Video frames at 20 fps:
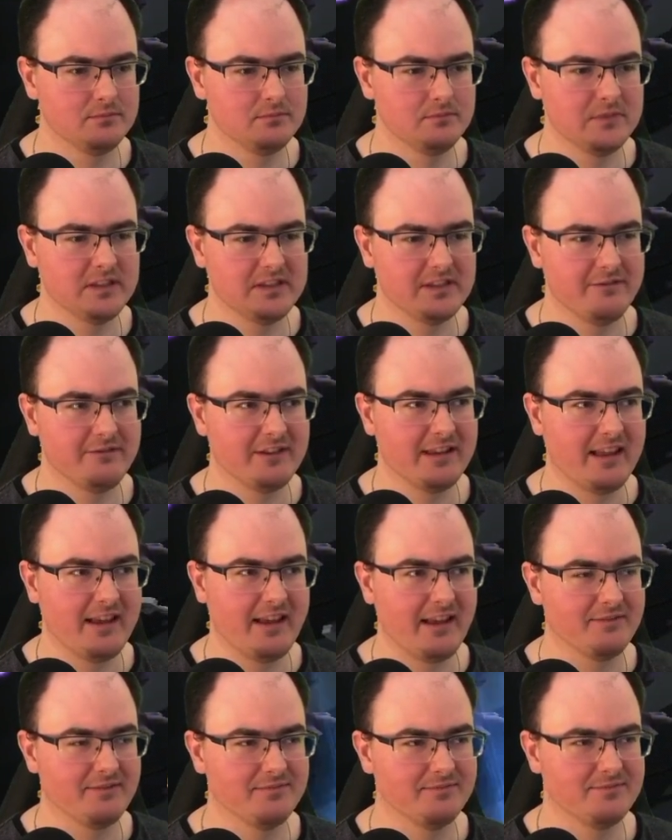Let's get rid of
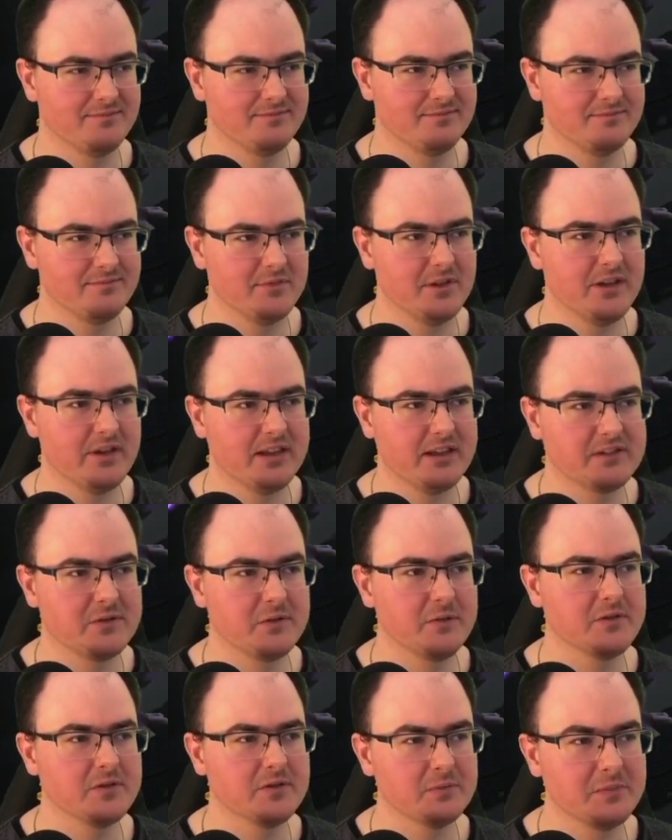that. Okay, so
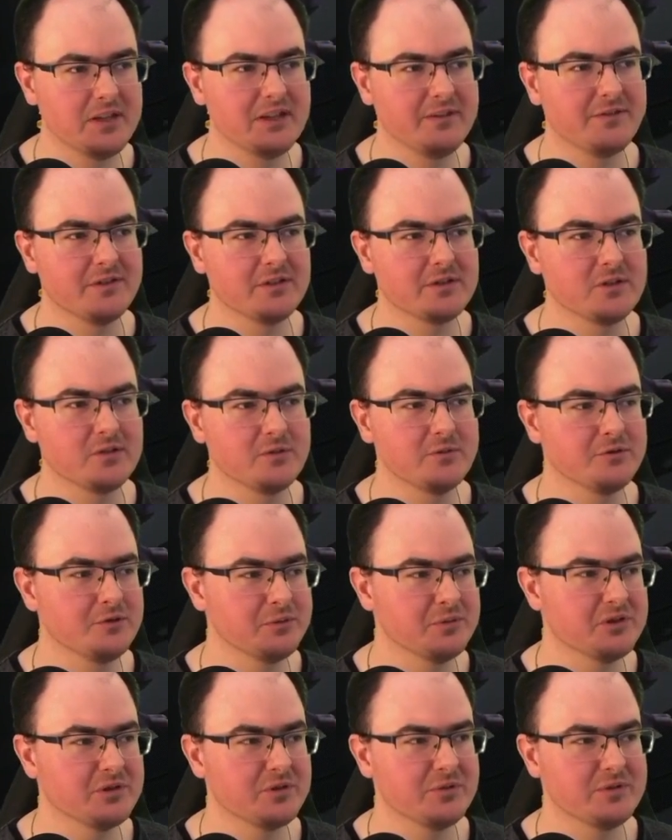it does mean if the
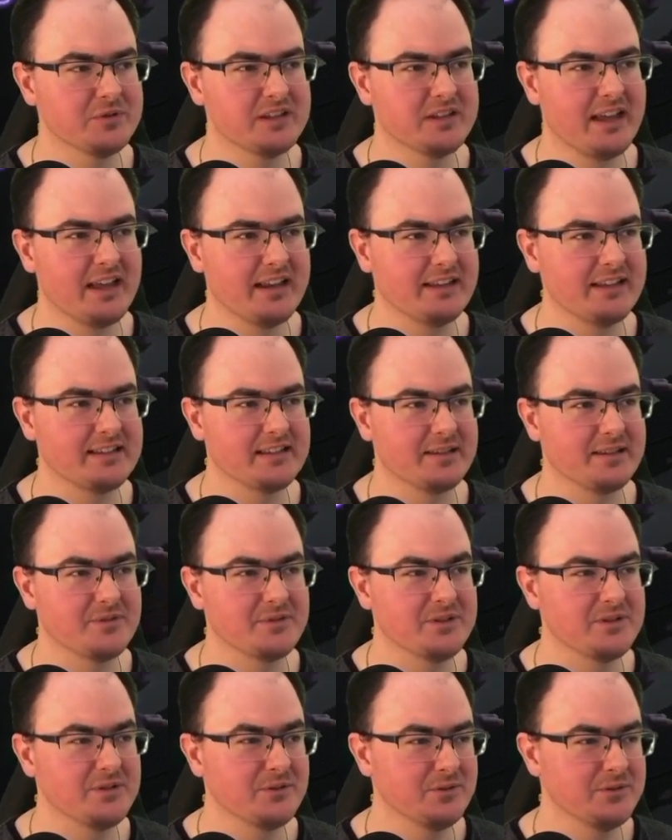Stormtrooper taunts again anytime
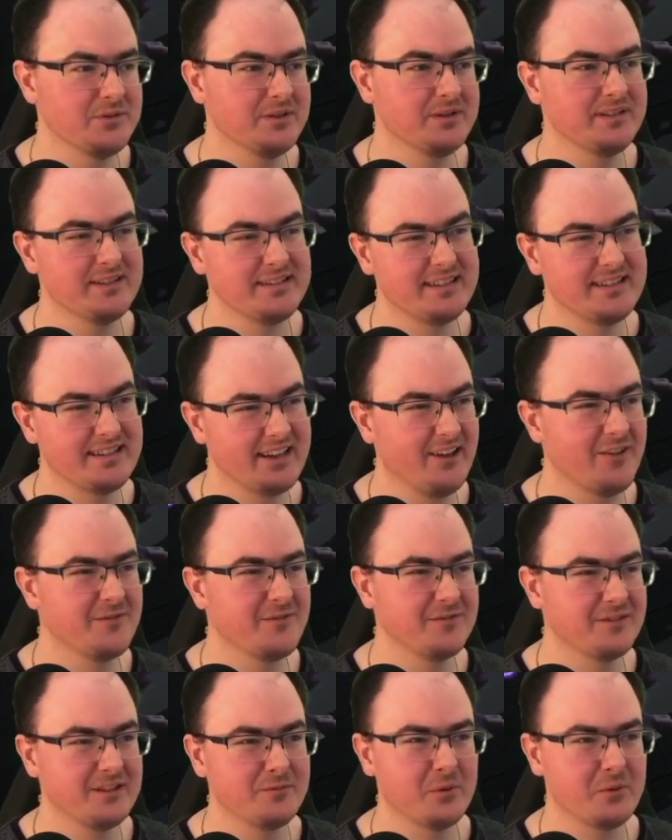soon,
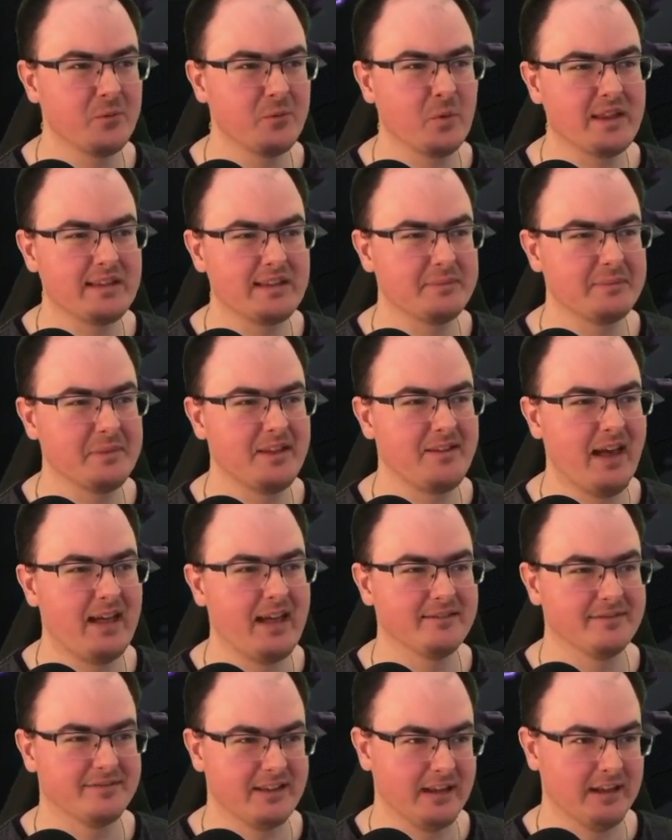hopefully we've whittled a bit of
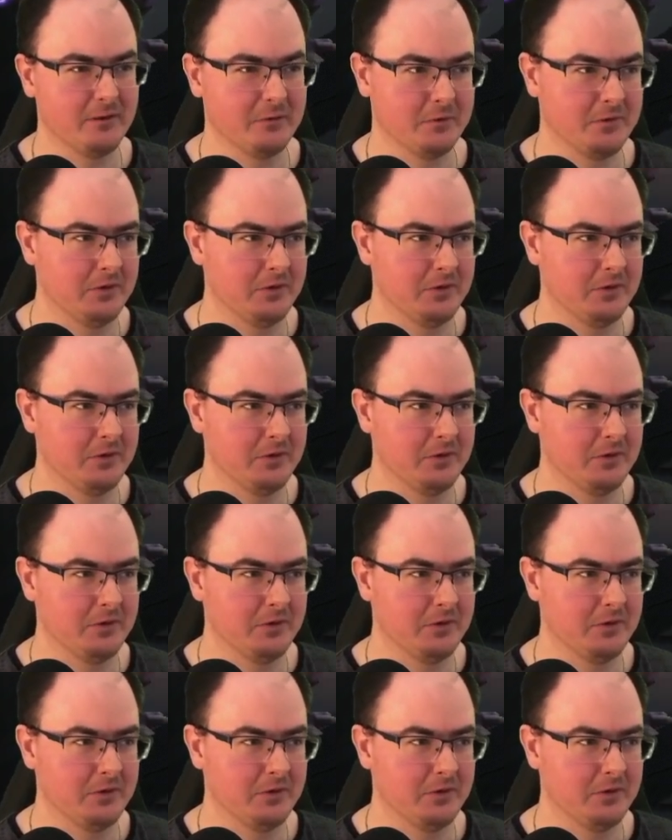health down.